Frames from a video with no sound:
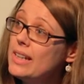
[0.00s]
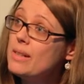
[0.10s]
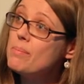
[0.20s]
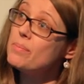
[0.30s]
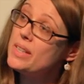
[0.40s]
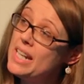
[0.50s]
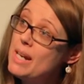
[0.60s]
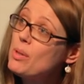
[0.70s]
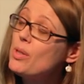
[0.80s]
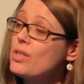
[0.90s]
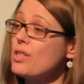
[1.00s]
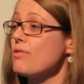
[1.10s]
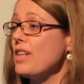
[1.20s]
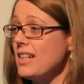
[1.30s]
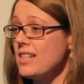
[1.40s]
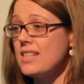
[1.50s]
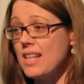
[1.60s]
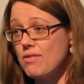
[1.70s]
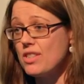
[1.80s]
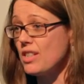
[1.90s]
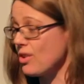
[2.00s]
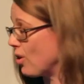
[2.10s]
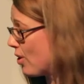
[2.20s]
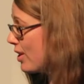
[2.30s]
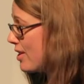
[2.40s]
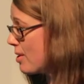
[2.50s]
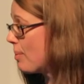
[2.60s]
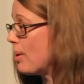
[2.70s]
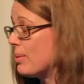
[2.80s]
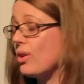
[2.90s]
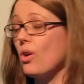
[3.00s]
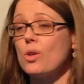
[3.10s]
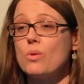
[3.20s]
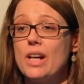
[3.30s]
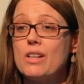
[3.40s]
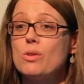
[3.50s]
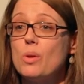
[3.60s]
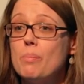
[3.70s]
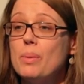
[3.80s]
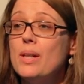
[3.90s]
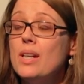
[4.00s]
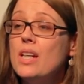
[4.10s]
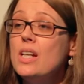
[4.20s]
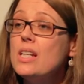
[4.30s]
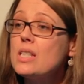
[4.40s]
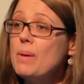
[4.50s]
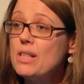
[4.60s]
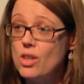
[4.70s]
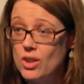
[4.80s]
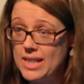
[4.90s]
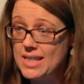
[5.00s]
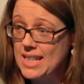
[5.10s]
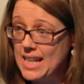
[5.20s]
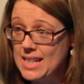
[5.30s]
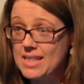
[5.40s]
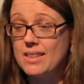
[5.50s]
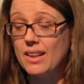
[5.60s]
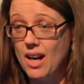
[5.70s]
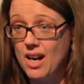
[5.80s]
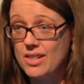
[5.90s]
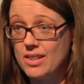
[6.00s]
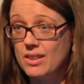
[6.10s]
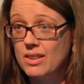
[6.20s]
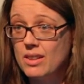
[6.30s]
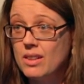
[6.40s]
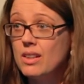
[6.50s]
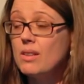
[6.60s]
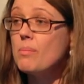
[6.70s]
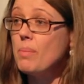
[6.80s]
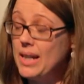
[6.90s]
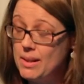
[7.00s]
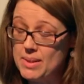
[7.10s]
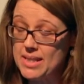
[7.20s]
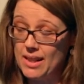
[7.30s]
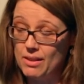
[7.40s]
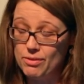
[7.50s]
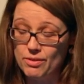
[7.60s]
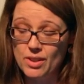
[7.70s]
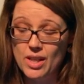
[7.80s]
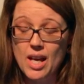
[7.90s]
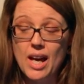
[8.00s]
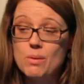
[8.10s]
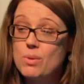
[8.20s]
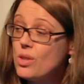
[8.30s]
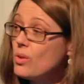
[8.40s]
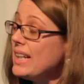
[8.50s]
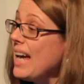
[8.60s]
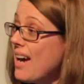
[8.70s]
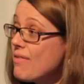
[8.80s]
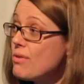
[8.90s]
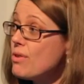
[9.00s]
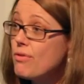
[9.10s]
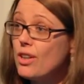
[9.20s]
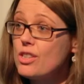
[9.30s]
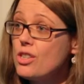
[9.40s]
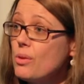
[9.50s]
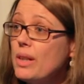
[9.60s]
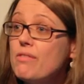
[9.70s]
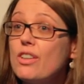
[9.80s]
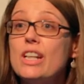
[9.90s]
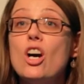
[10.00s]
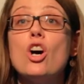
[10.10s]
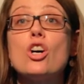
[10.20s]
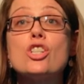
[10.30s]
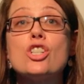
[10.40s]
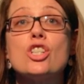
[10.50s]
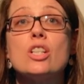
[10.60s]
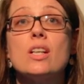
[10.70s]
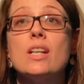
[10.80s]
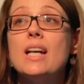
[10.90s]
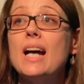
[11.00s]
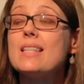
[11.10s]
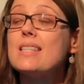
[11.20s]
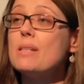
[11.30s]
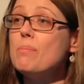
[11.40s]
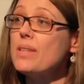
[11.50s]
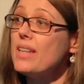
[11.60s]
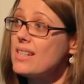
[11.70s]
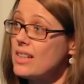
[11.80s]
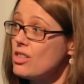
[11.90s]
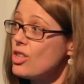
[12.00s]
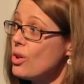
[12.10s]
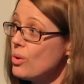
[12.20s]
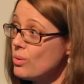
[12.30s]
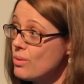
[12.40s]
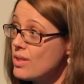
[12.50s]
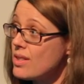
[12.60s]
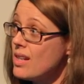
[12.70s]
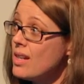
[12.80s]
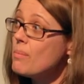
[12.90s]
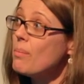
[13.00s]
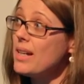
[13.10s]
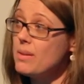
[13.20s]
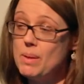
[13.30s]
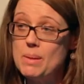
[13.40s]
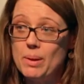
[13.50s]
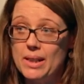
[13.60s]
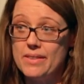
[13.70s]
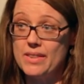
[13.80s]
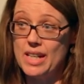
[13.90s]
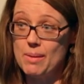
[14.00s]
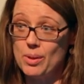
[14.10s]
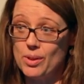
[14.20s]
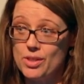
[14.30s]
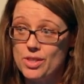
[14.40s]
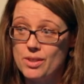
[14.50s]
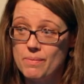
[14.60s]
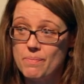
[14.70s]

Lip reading: in the neighborhood of 1970s Cork, suburban Cork, where I grew up, spent all his days in the garden by himself, and was only ever referred to in very hushed and sympathetic tones by the people in the neighborhood.